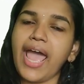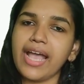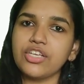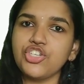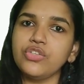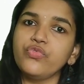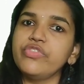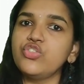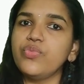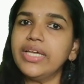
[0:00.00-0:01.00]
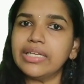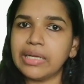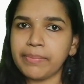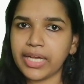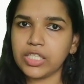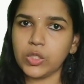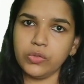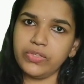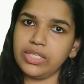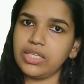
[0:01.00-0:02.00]
actions which we come
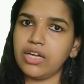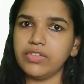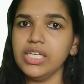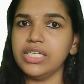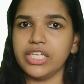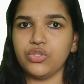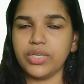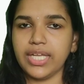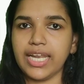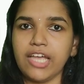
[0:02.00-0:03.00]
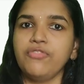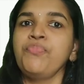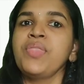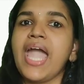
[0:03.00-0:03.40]
across in our day-to-day life